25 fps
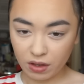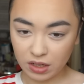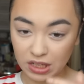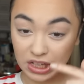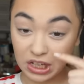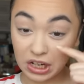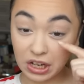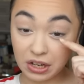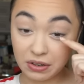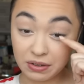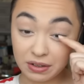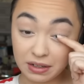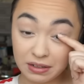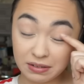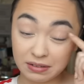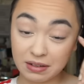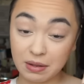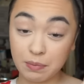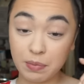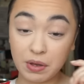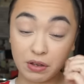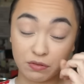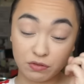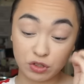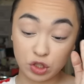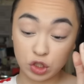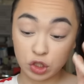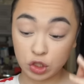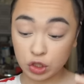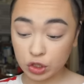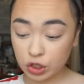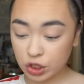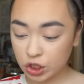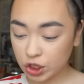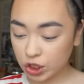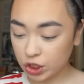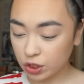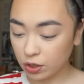you know, bit of
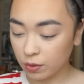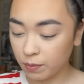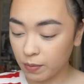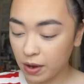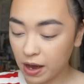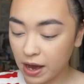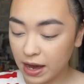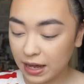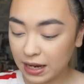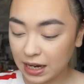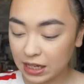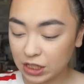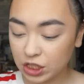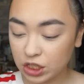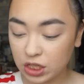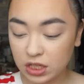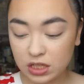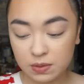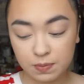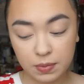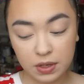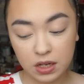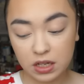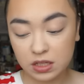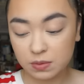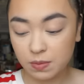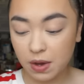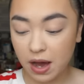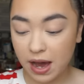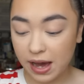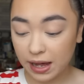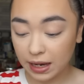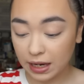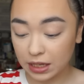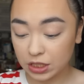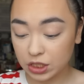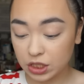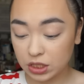zhuzh on my eyelashes because my
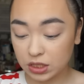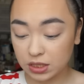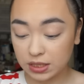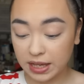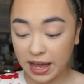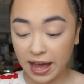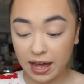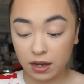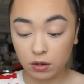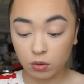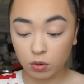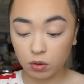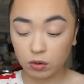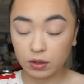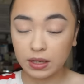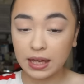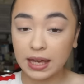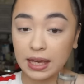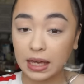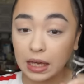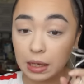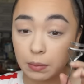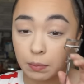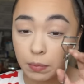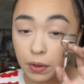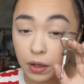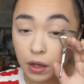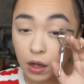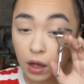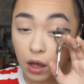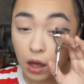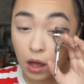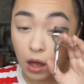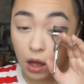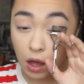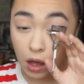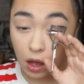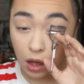eyelashes cannot keep
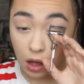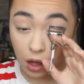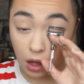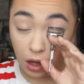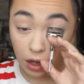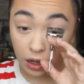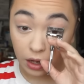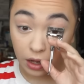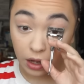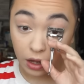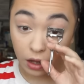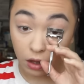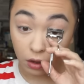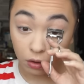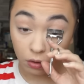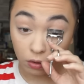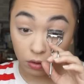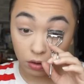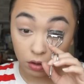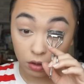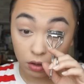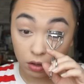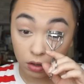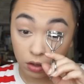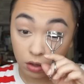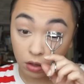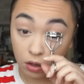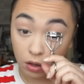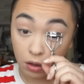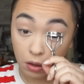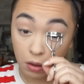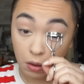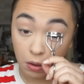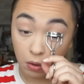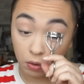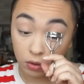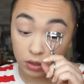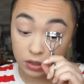a curl,
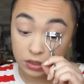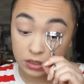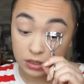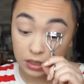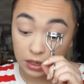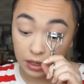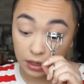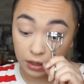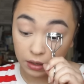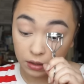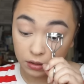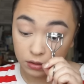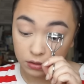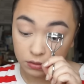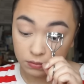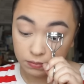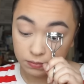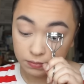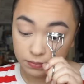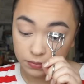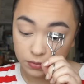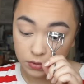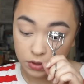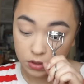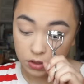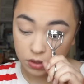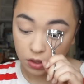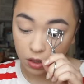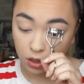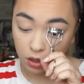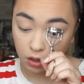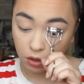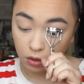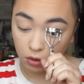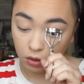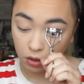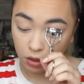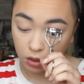honestly.
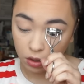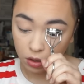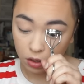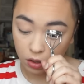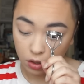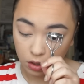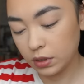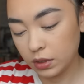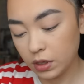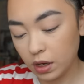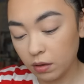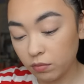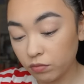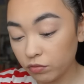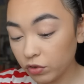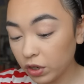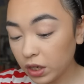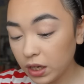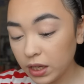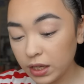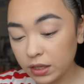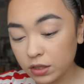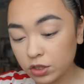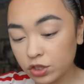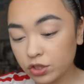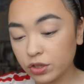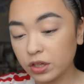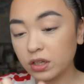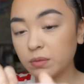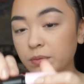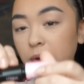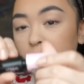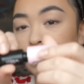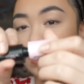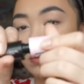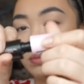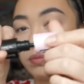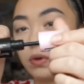So I'm really intrigued
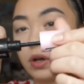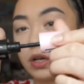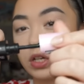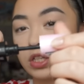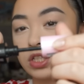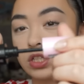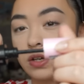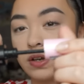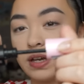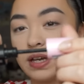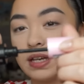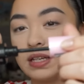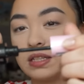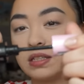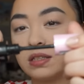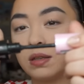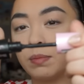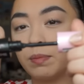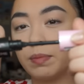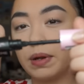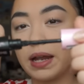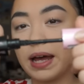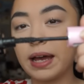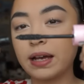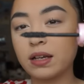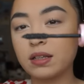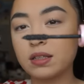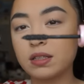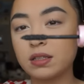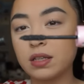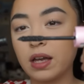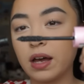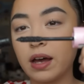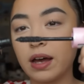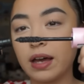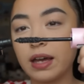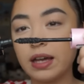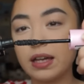by the brush. So here's the black
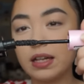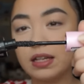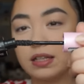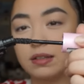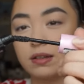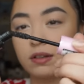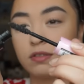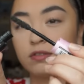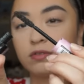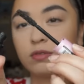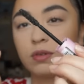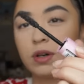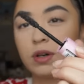side of